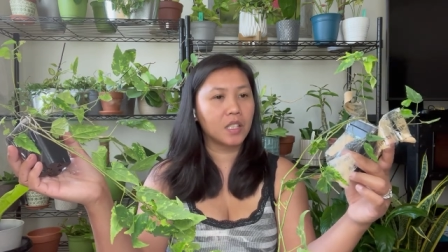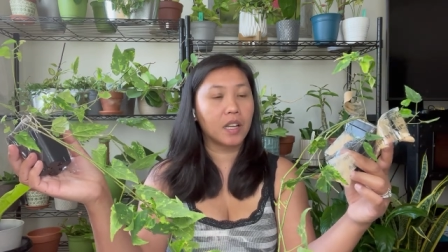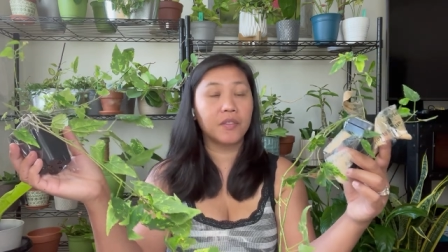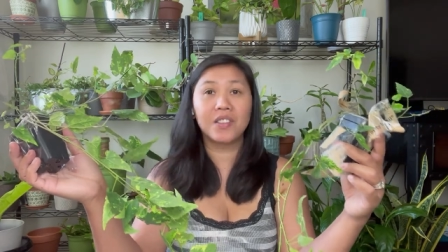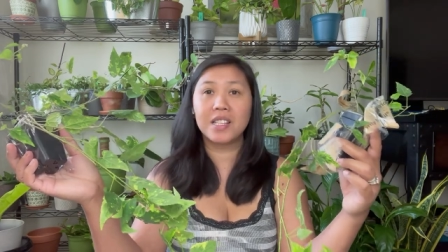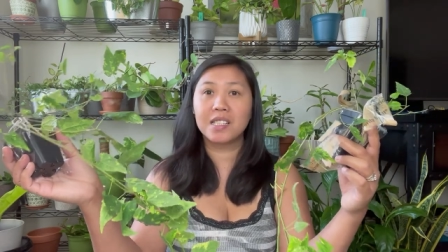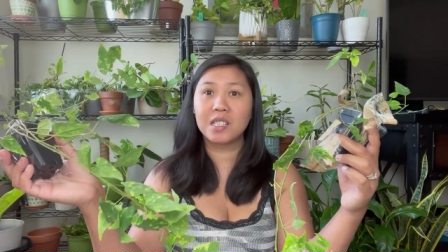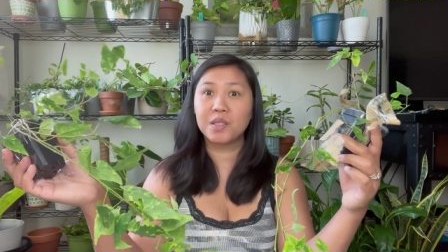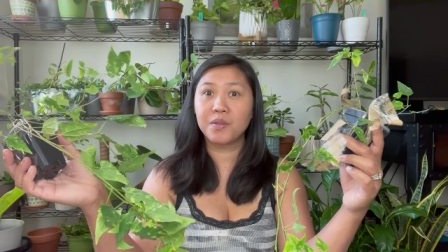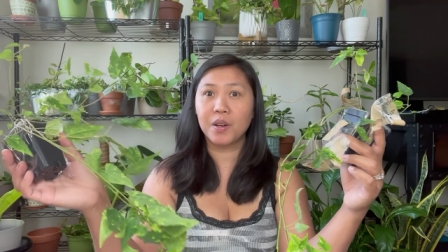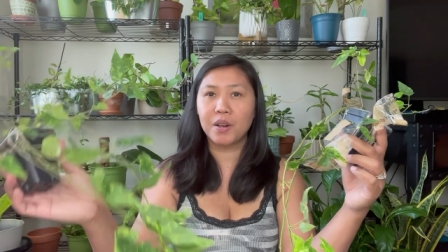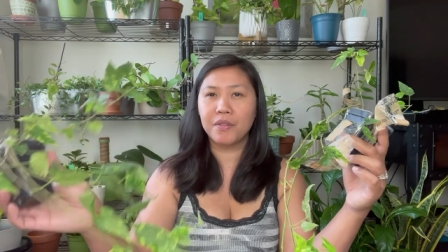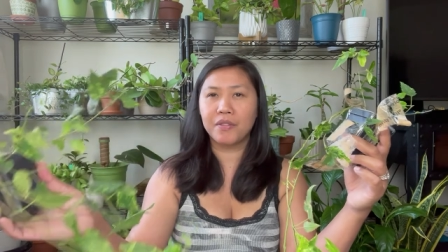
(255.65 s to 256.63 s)
and this is
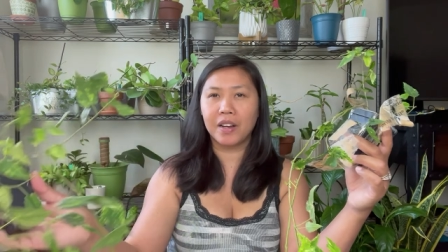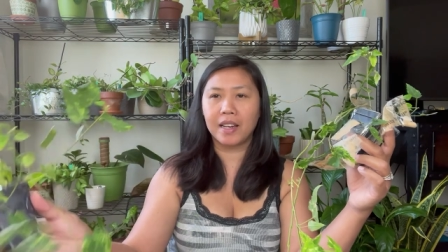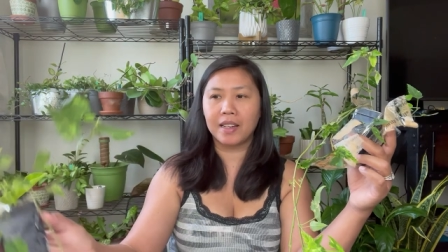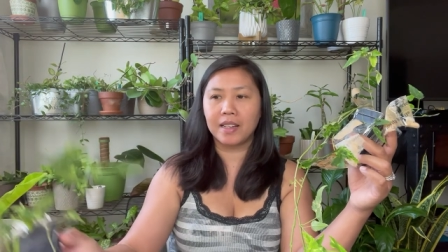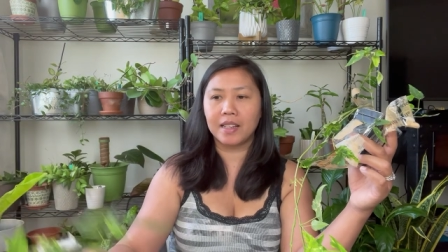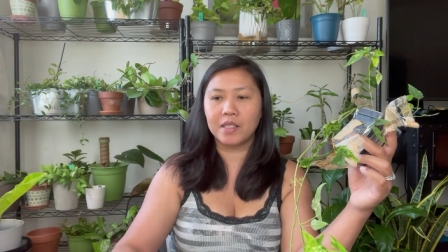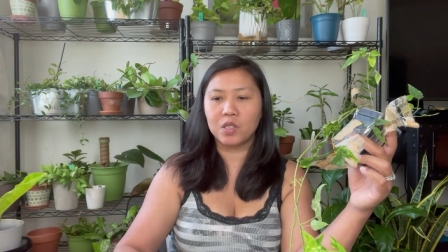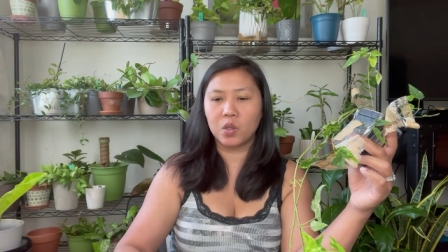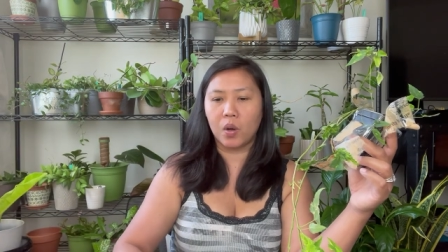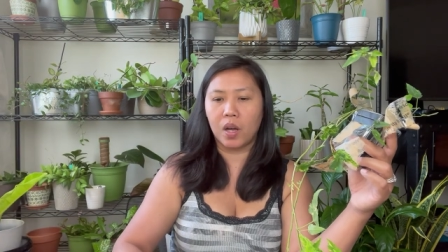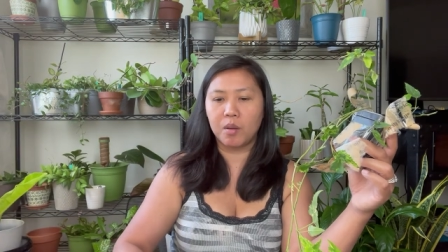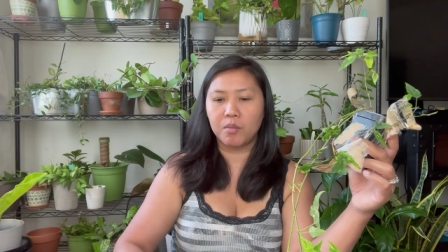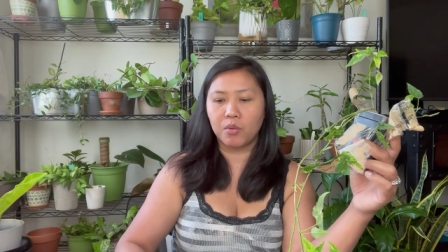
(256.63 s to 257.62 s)
very viney, so
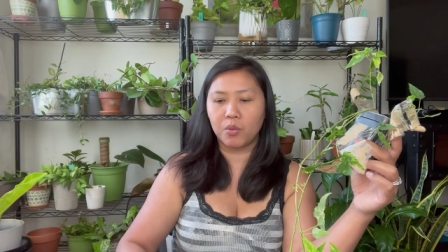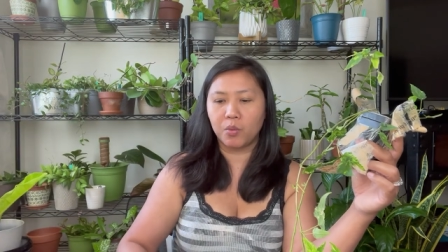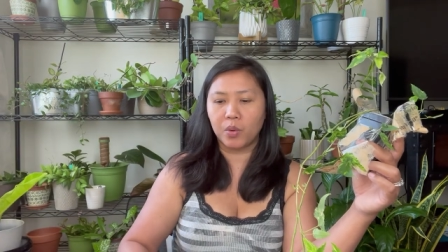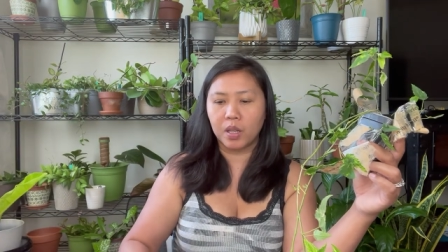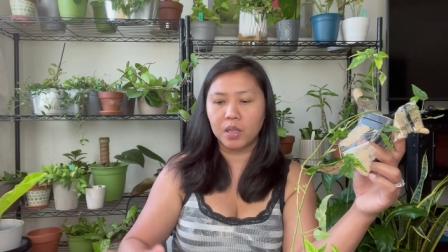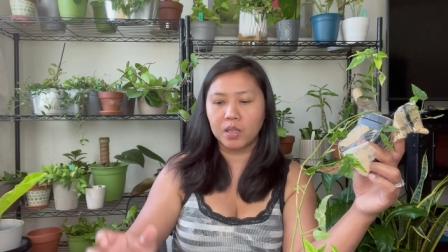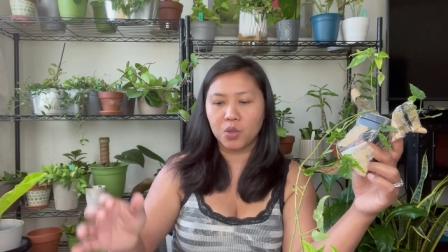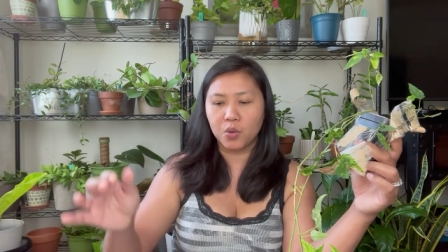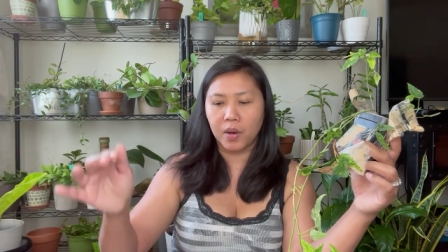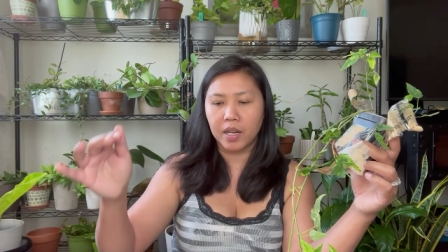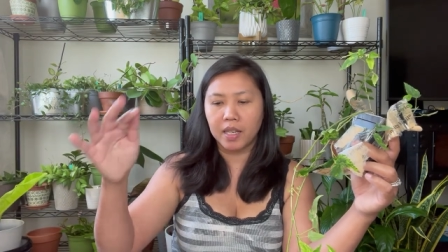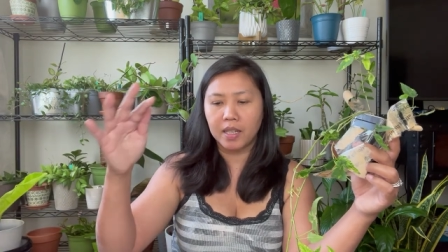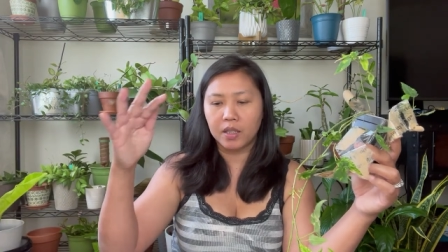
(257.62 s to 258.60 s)
I'm well
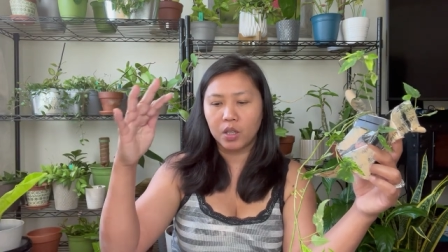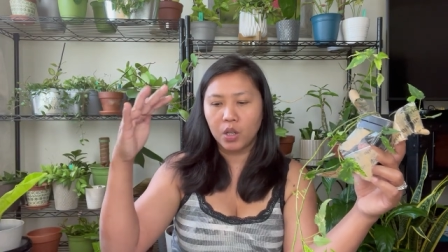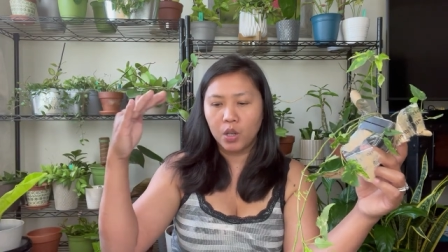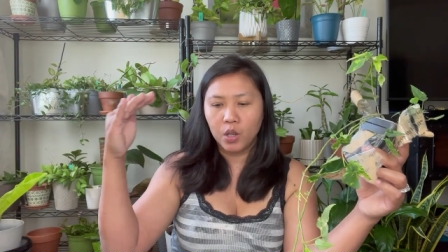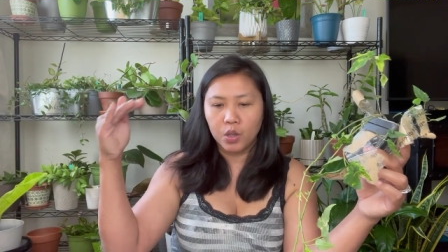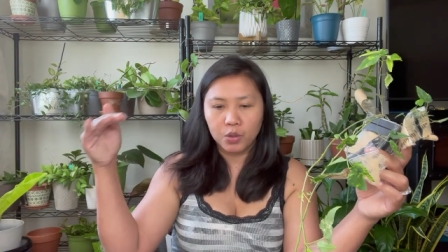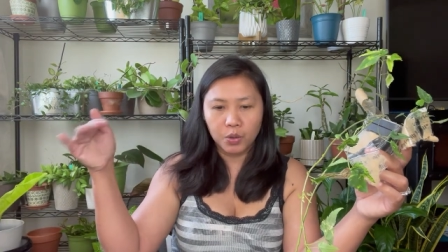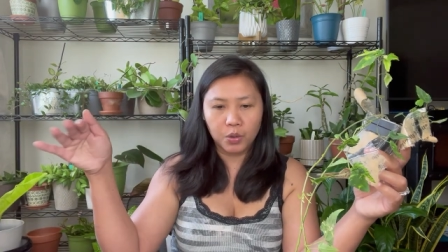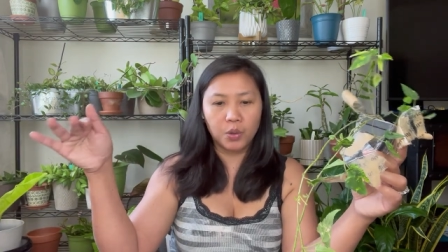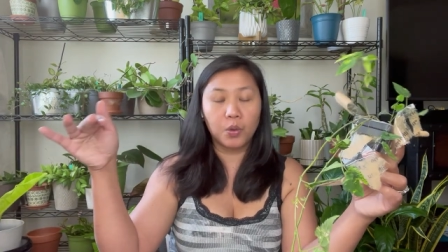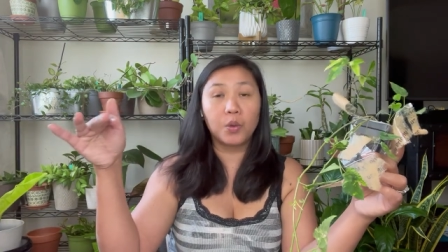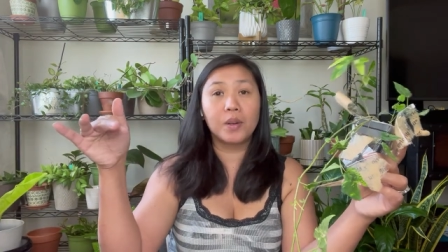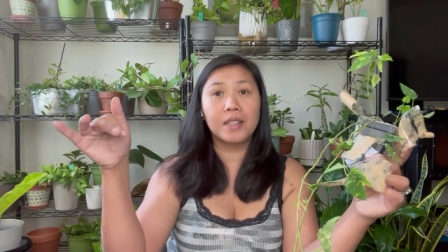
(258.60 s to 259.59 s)
trained to
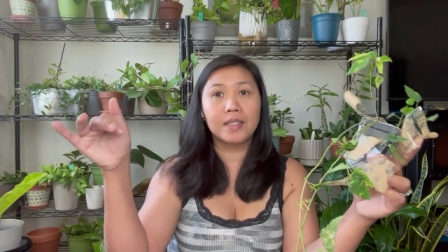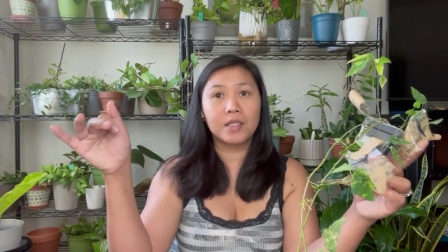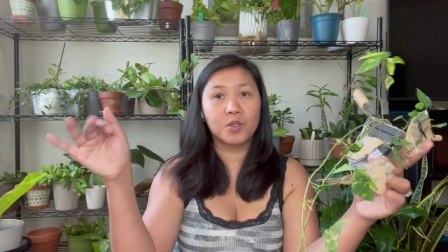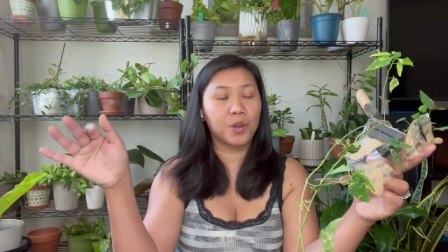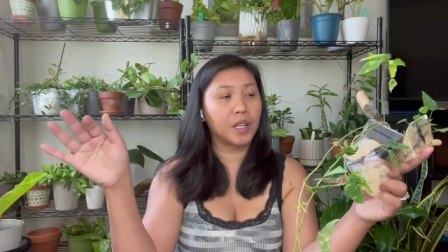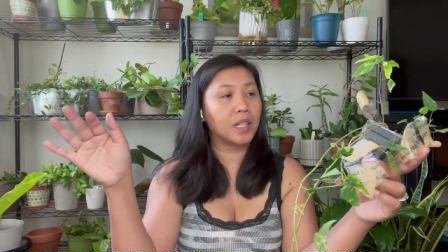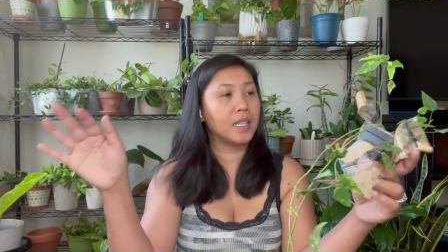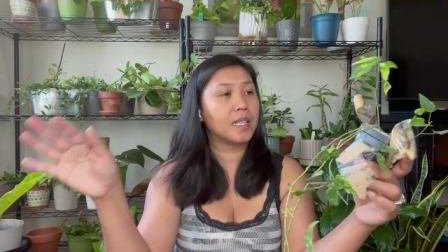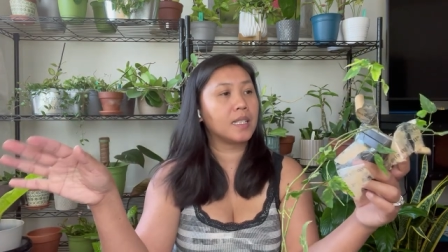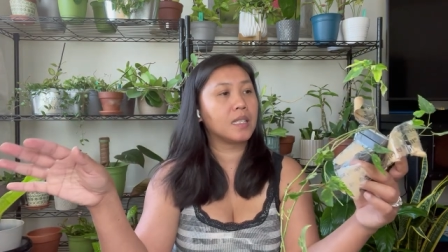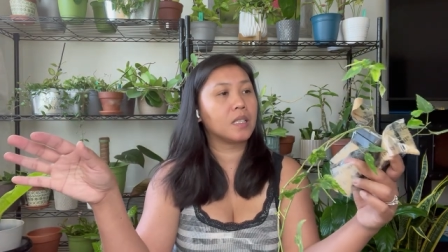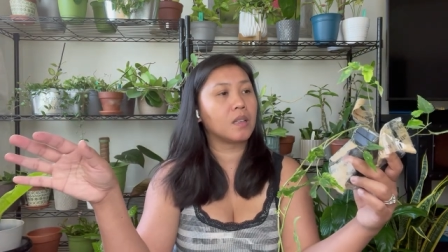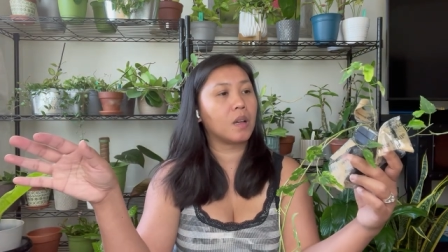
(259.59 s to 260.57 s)
do in a
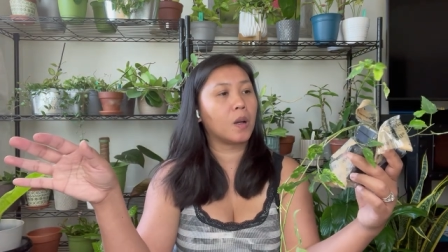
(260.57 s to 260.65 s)
trellis,